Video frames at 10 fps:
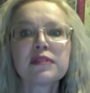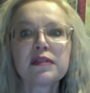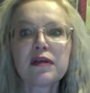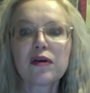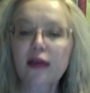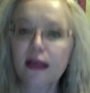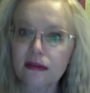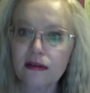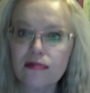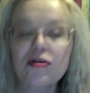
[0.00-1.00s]
okay,
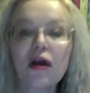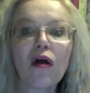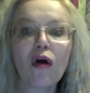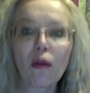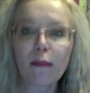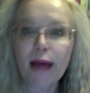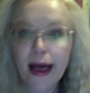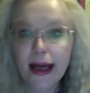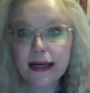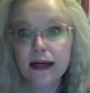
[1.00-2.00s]
this is not all
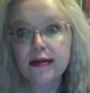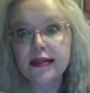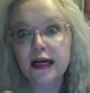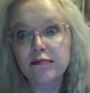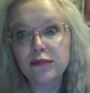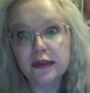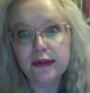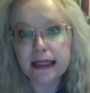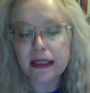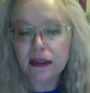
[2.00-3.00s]
bad. There's something
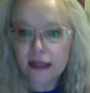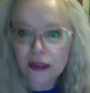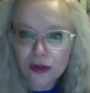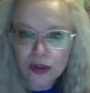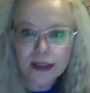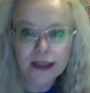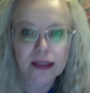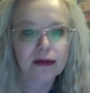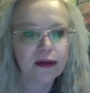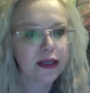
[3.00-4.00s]
really little good
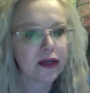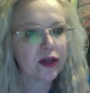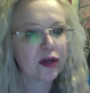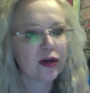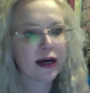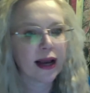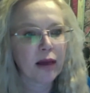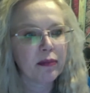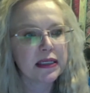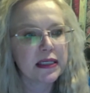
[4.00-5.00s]
in here that
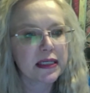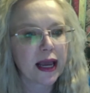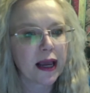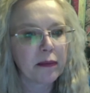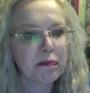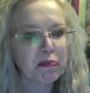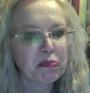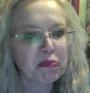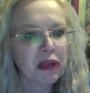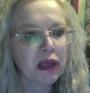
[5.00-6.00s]
happened today.
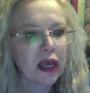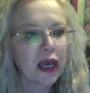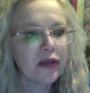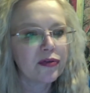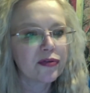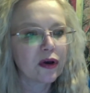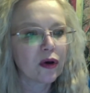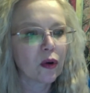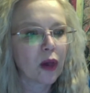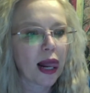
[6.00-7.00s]
And
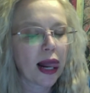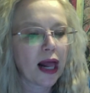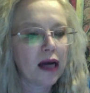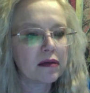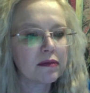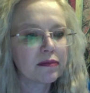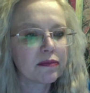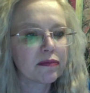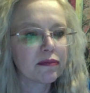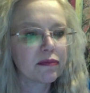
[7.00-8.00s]
so
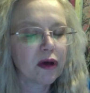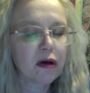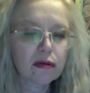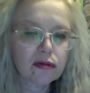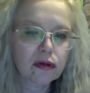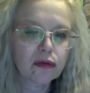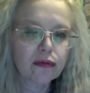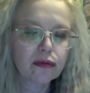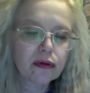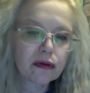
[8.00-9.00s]
also
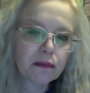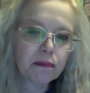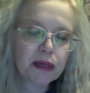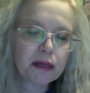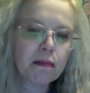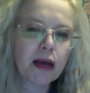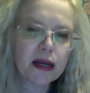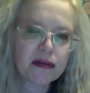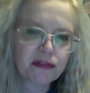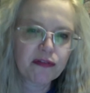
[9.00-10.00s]
be
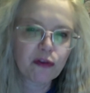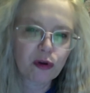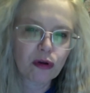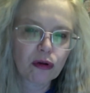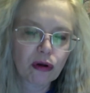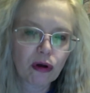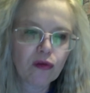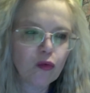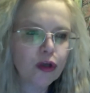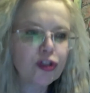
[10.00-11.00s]
mindful of
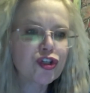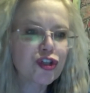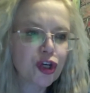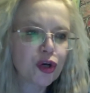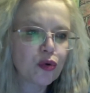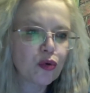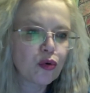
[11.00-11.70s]
what you